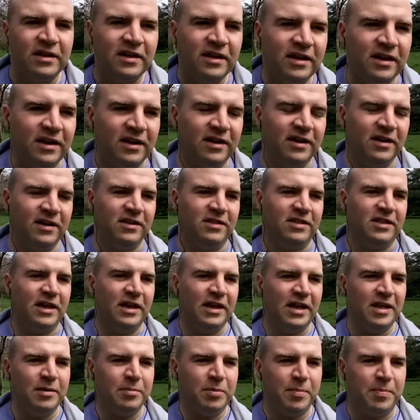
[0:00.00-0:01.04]
the
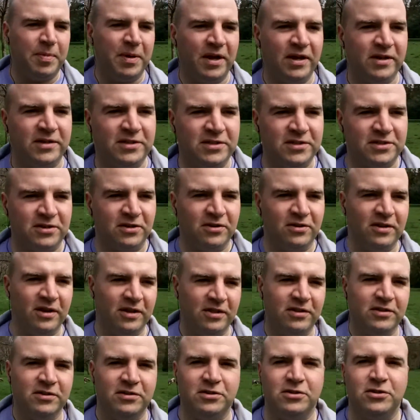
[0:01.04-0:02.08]
Labour Party's got
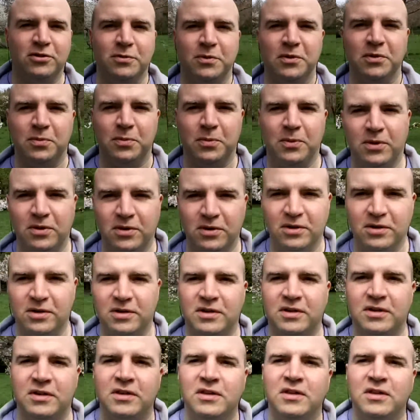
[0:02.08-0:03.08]
nothing to do with work.